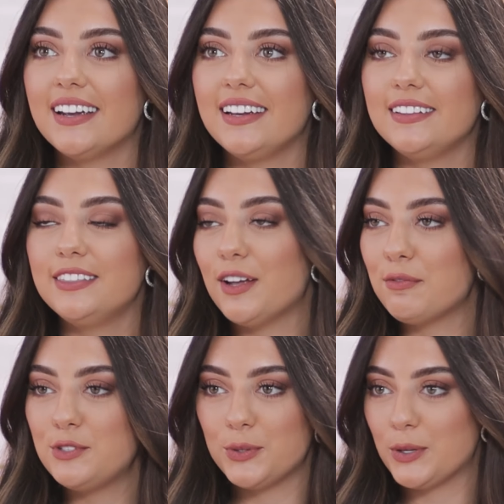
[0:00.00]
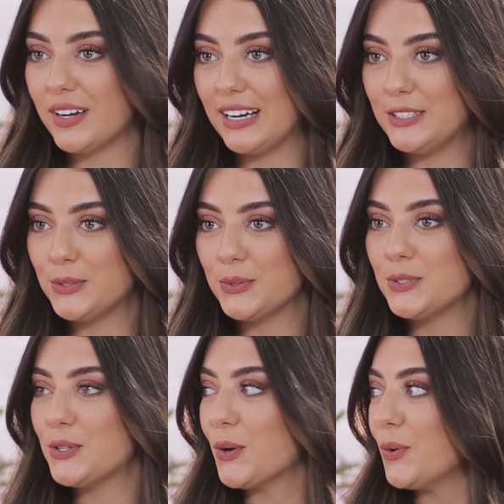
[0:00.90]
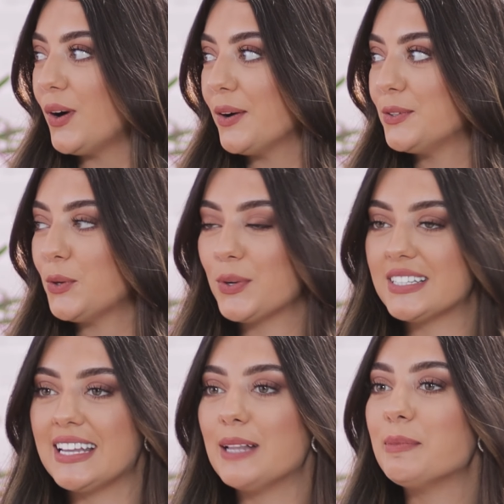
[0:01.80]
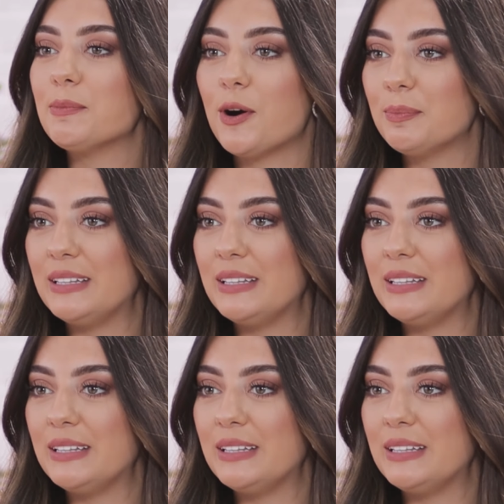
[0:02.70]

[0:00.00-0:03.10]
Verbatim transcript: I love doing what I do, so I would always tell my mom,